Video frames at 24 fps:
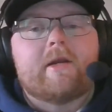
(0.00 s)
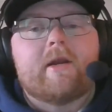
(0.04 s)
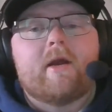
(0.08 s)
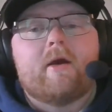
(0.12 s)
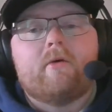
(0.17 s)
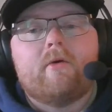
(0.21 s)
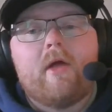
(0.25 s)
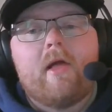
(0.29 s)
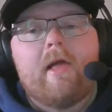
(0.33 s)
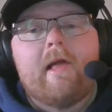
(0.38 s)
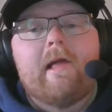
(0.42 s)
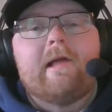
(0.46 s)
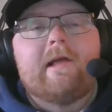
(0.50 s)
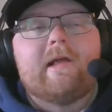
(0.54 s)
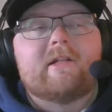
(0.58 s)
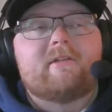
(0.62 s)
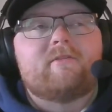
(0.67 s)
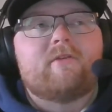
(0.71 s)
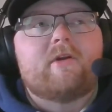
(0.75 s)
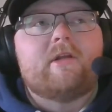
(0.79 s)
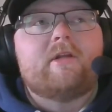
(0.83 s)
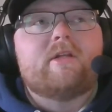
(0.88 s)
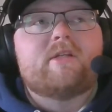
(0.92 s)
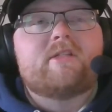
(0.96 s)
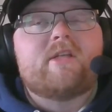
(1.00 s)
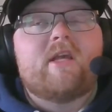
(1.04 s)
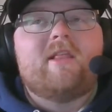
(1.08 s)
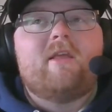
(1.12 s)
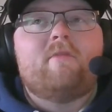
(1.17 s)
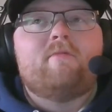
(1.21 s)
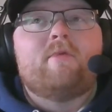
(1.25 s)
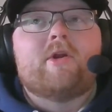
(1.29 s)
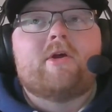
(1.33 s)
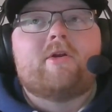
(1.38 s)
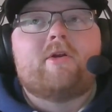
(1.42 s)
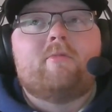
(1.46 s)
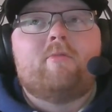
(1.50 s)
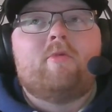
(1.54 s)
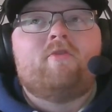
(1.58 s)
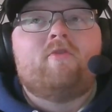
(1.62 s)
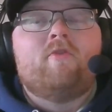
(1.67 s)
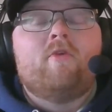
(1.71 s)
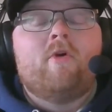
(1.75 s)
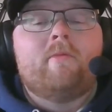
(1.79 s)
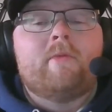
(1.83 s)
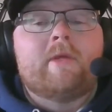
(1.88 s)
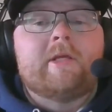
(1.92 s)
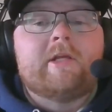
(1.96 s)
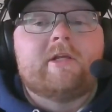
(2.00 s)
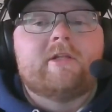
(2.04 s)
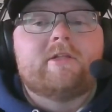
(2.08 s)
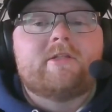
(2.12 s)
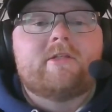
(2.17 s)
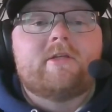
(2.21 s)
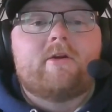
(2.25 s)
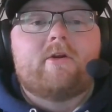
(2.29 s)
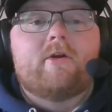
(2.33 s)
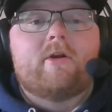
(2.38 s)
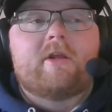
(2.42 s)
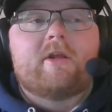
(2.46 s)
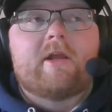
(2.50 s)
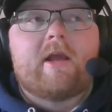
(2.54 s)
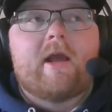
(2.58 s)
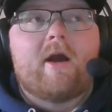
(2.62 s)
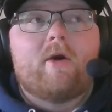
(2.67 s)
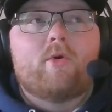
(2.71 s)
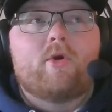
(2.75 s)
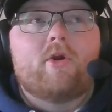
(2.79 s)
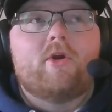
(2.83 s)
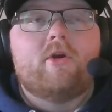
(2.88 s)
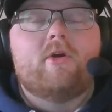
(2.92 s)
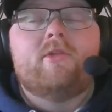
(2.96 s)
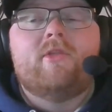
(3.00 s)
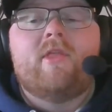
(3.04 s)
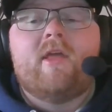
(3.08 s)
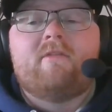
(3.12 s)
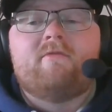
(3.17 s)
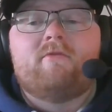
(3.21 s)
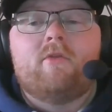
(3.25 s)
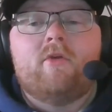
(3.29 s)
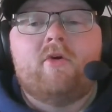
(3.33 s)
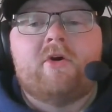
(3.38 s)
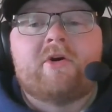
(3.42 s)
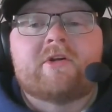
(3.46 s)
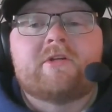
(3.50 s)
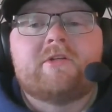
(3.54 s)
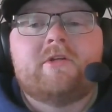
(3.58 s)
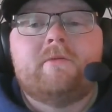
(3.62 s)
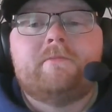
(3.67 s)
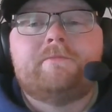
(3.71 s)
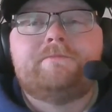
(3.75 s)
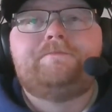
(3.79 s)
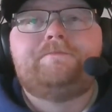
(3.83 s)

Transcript: Now, it's funny to say they've been underperforming considering how good they've looked.